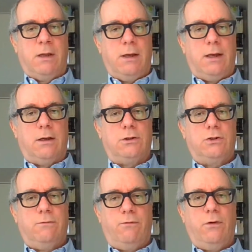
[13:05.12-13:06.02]
in a
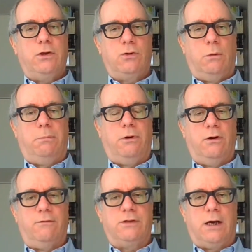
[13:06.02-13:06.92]
very short
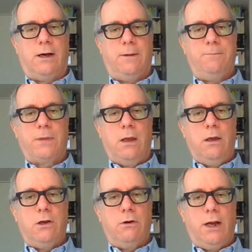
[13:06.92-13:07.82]
period of time,
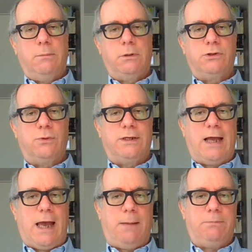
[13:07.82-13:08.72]
you're able to
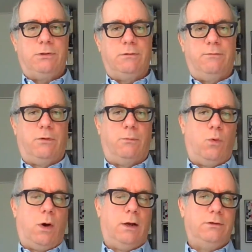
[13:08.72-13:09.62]
adapt from
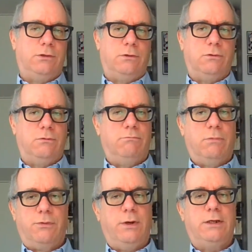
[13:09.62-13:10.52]
1 to
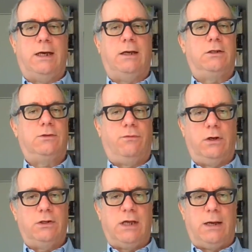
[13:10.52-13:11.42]
3 tenants, for
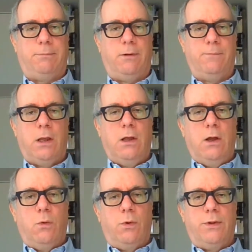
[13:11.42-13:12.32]
example,
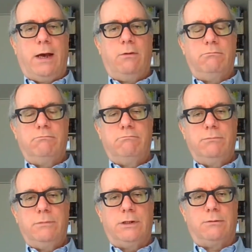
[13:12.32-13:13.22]
without
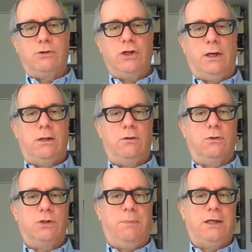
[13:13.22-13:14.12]
shutting
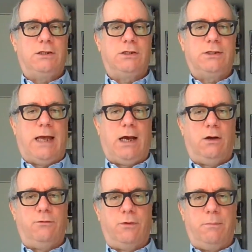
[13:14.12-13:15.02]
those spaces
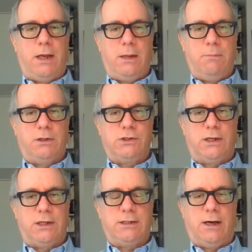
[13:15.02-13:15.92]
down for many months
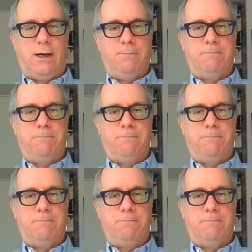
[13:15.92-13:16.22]
at a time.